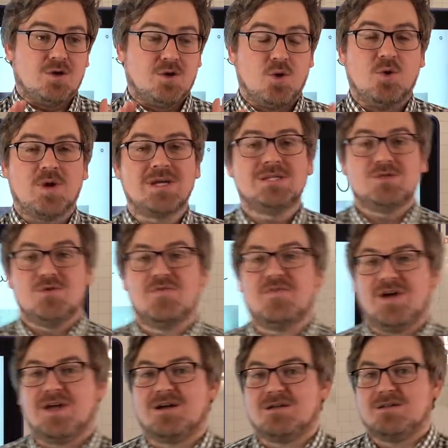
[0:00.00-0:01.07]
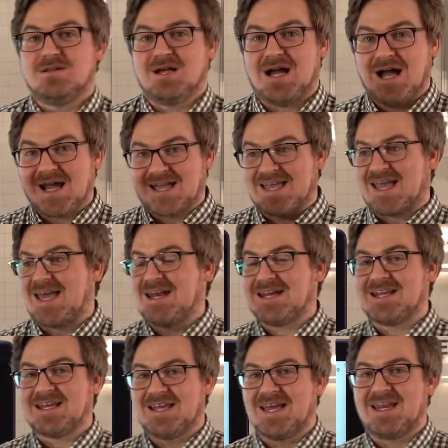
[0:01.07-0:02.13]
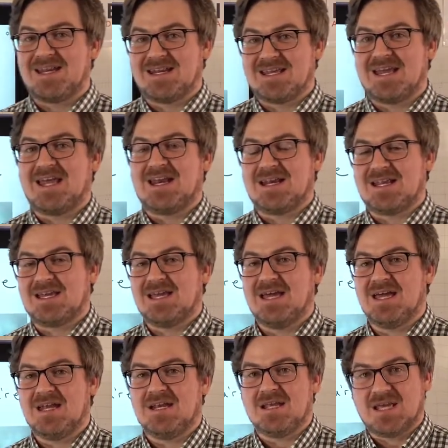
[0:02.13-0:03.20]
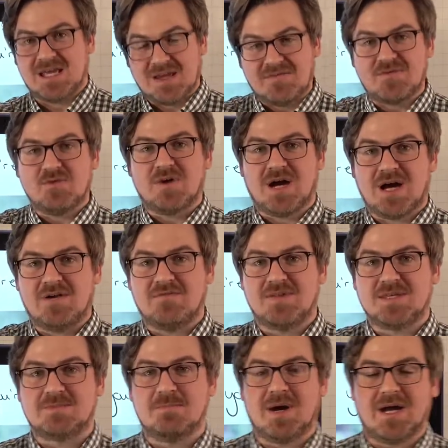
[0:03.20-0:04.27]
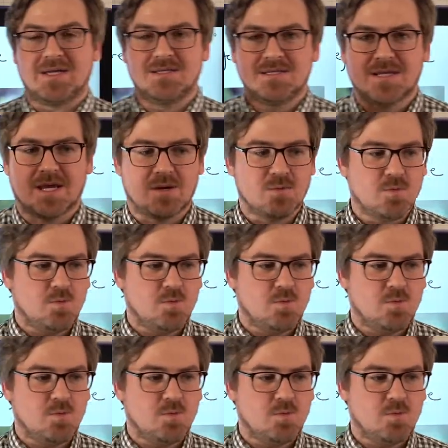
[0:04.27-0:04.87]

going to fail again and again and again and again if you have this mindset.